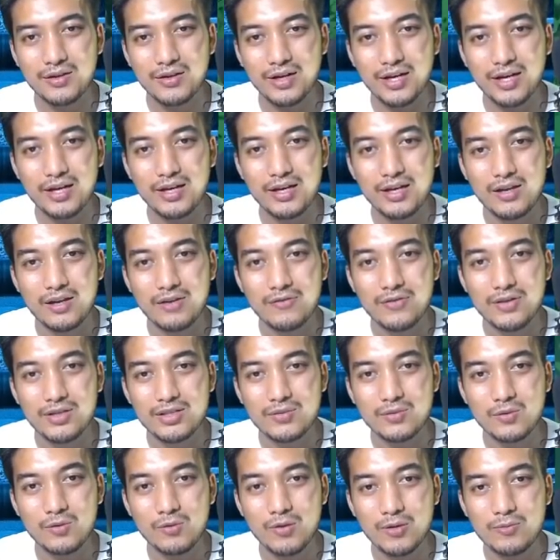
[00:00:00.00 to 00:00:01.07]
Okay,
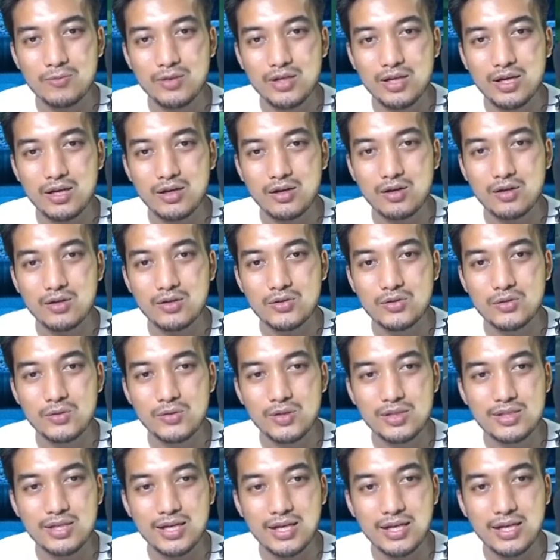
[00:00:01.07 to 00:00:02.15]
first of all, what we are gonna do
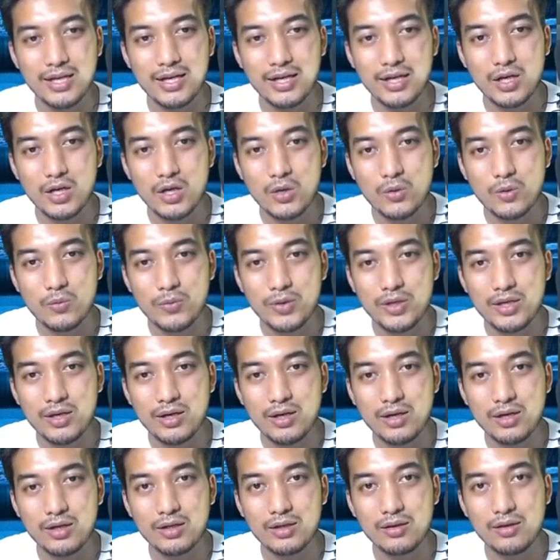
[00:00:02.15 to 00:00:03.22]
is that like we
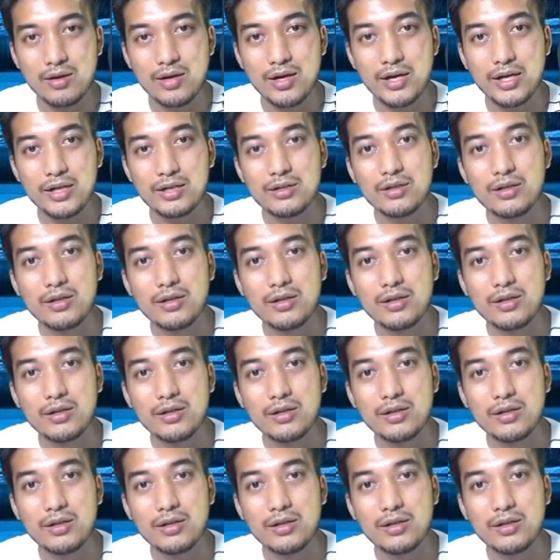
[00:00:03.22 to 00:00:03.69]
gotta glide